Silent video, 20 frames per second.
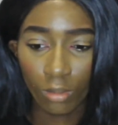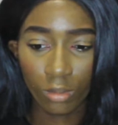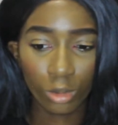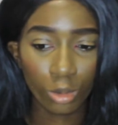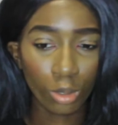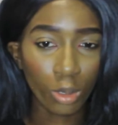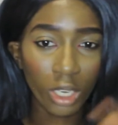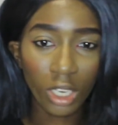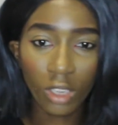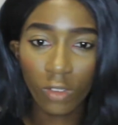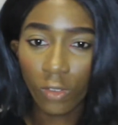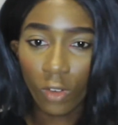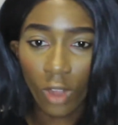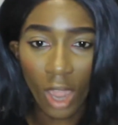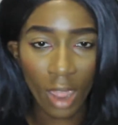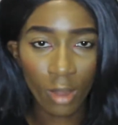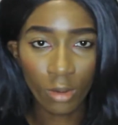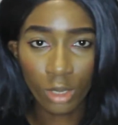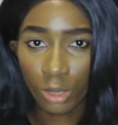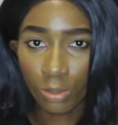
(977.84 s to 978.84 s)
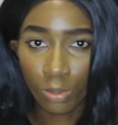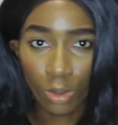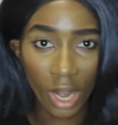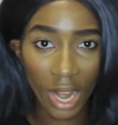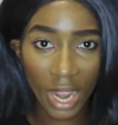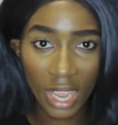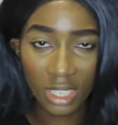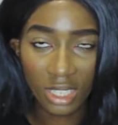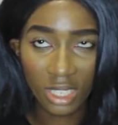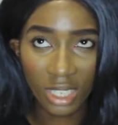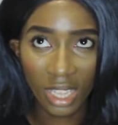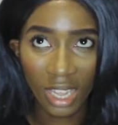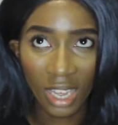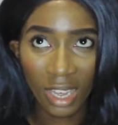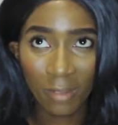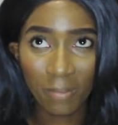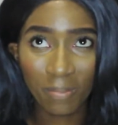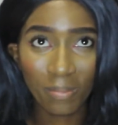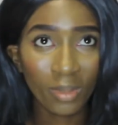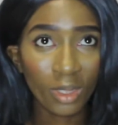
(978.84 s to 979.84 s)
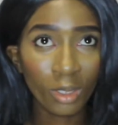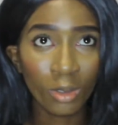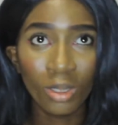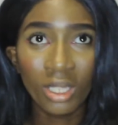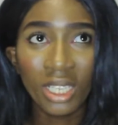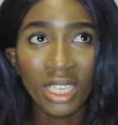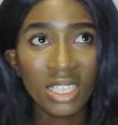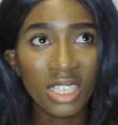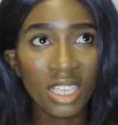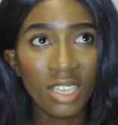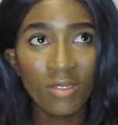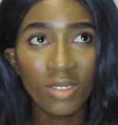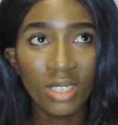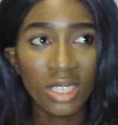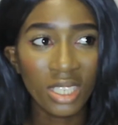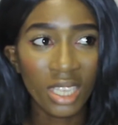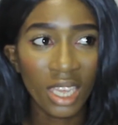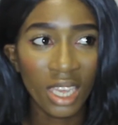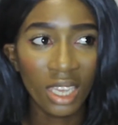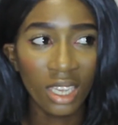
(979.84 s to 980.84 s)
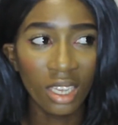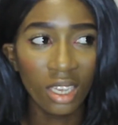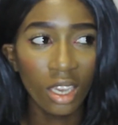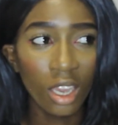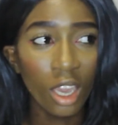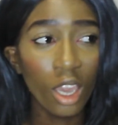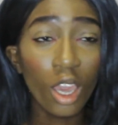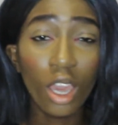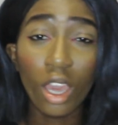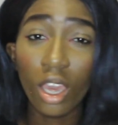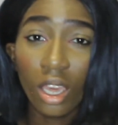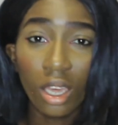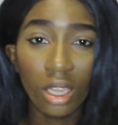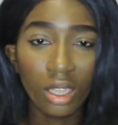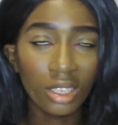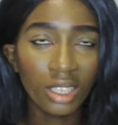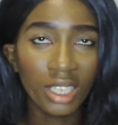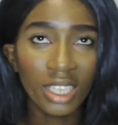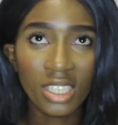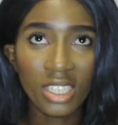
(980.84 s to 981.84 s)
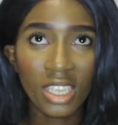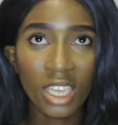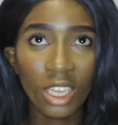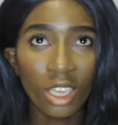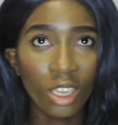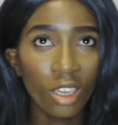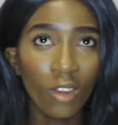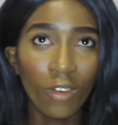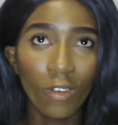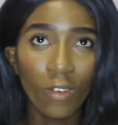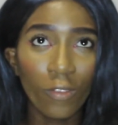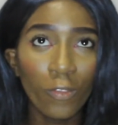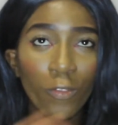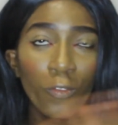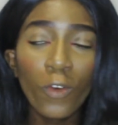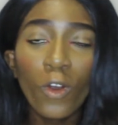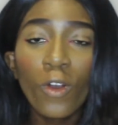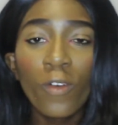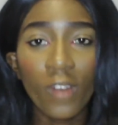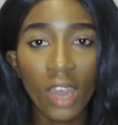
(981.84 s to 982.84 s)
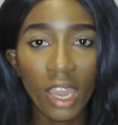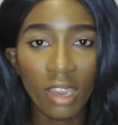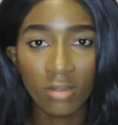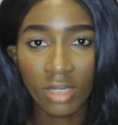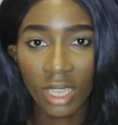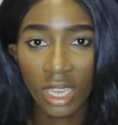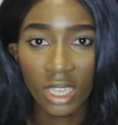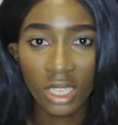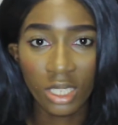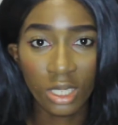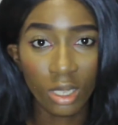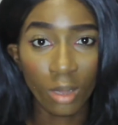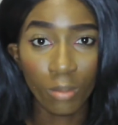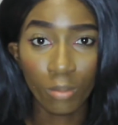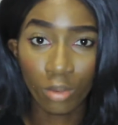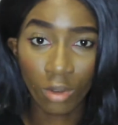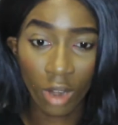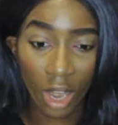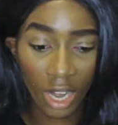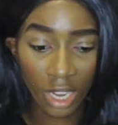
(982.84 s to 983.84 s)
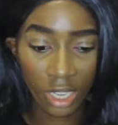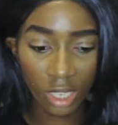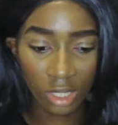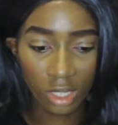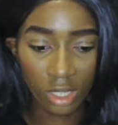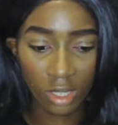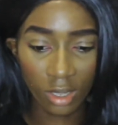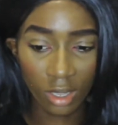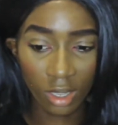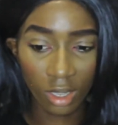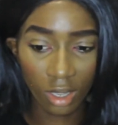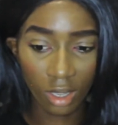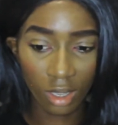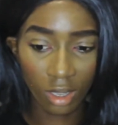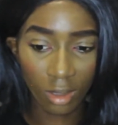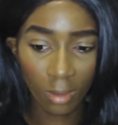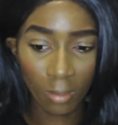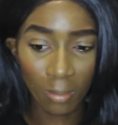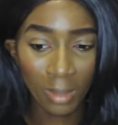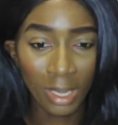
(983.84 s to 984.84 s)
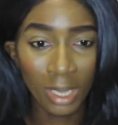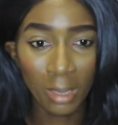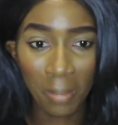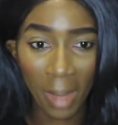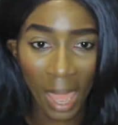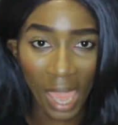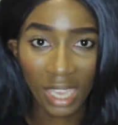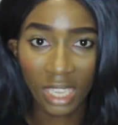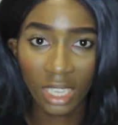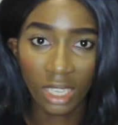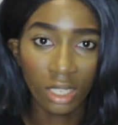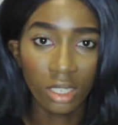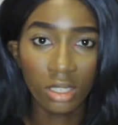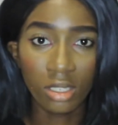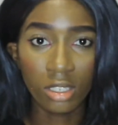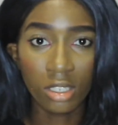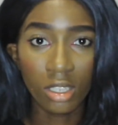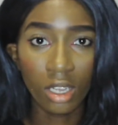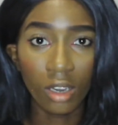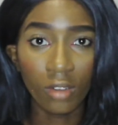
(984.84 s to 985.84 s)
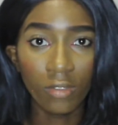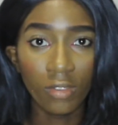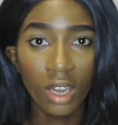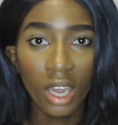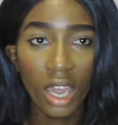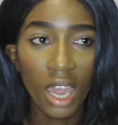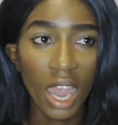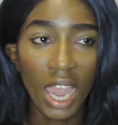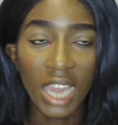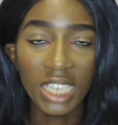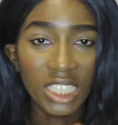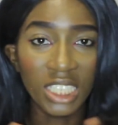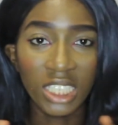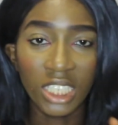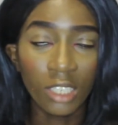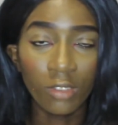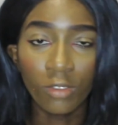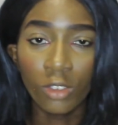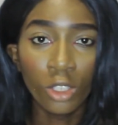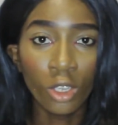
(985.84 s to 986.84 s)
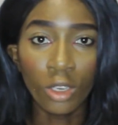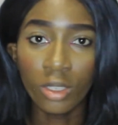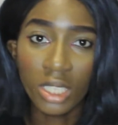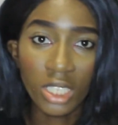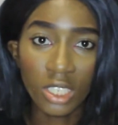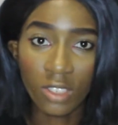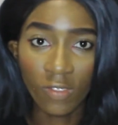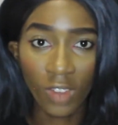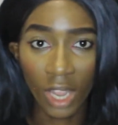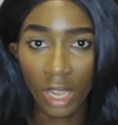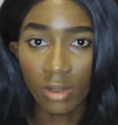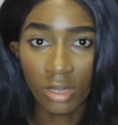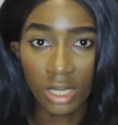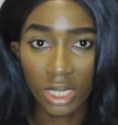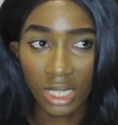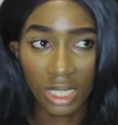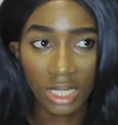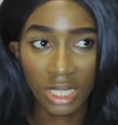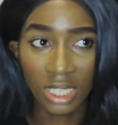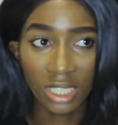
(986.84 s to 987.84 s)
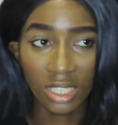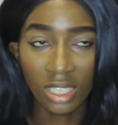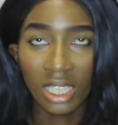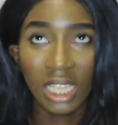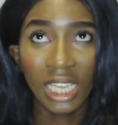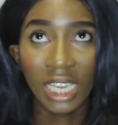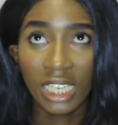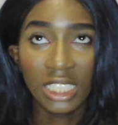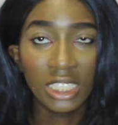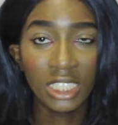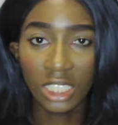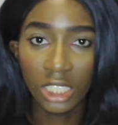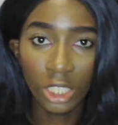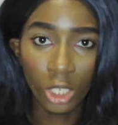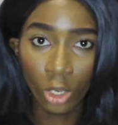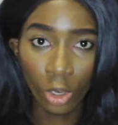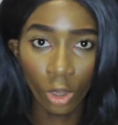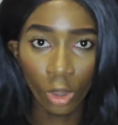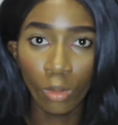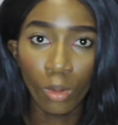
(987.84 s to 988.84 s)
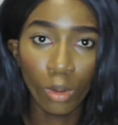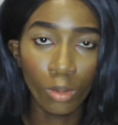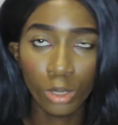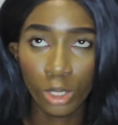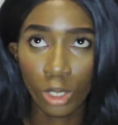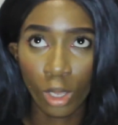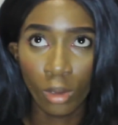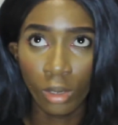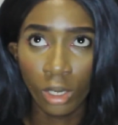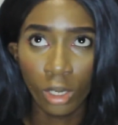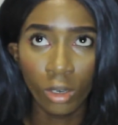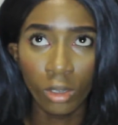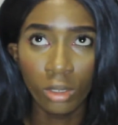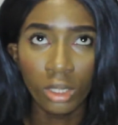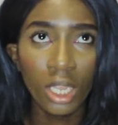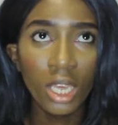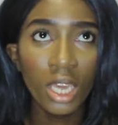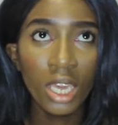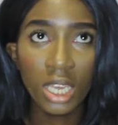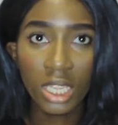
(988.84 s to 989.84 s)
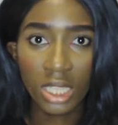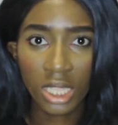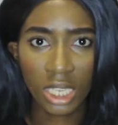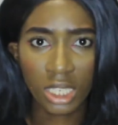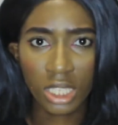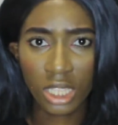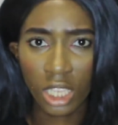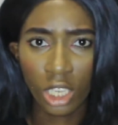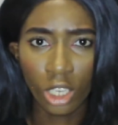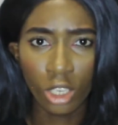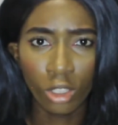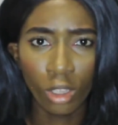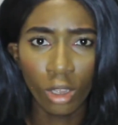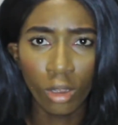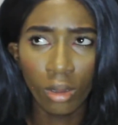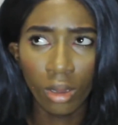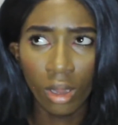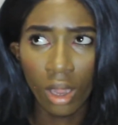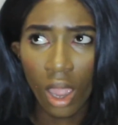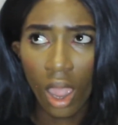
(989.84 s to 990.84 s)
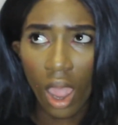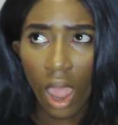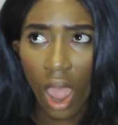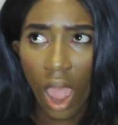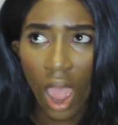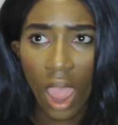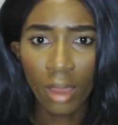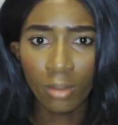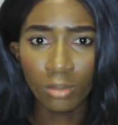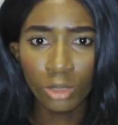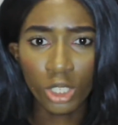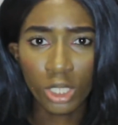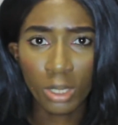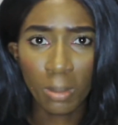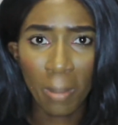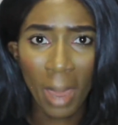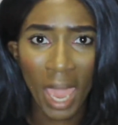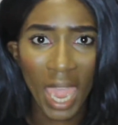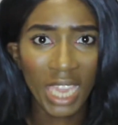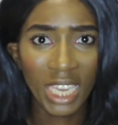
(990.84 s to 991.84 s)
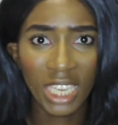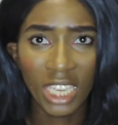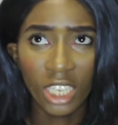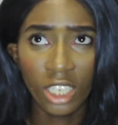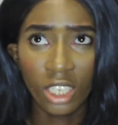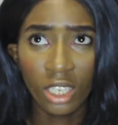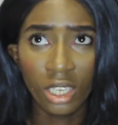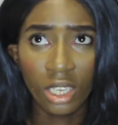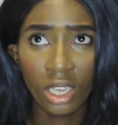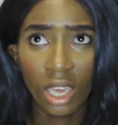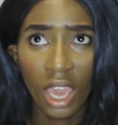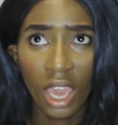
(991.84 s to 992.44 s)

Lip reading: 24 hours prior to that, or let's say 4 or 5 days prior to me packing and stuff, I didn't even know this virus existed. Like, I didn't know what was going on. Next thing you know, I'm just packing